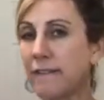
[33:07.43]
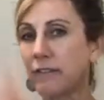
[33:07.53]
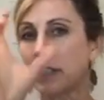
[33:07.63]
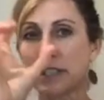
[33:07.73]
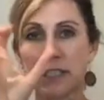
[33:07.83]

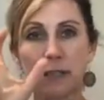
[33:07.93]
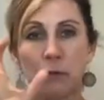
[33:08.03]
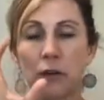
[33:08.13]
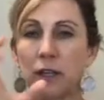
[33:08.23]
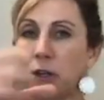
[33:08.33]
First thing in the
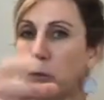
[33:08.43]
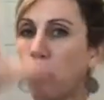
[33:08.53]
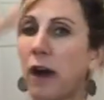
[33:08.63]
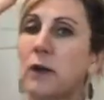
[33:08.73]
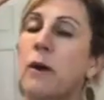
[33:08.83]
morning, your
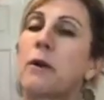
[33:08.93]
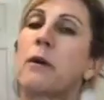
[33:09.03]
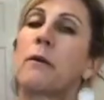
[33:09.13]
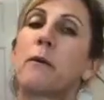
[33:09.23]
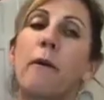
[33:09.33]
water, water,
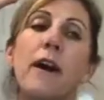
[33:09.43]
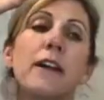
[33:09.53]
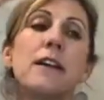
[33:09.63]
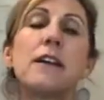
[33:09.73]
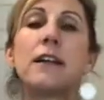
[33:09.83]
water,
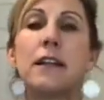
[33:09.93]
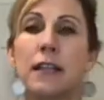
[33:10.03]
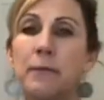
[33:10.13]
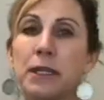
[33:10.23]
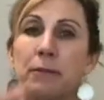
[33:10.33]
water,
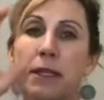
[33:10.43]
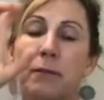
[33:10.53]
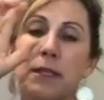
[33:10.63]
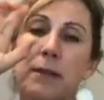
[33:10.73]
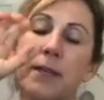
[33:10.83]
lemon, lemon,
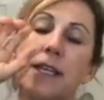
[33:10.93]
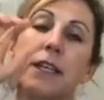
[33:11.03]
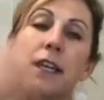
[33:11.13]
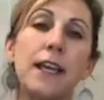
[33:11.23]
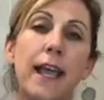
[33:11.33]
lemon, lemon,
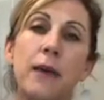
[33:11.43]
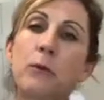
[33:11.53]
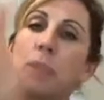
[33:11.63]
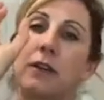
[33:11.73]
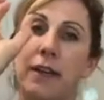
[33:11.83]
and
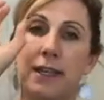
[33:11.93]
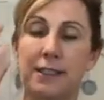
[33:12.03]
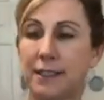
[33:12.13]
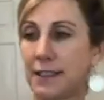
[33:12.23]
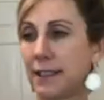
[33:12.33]

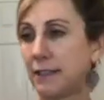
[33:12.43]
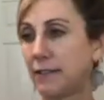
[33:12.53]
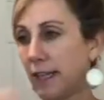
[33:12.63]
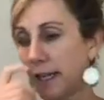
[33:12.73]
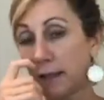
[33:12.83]
wheatgrass, right?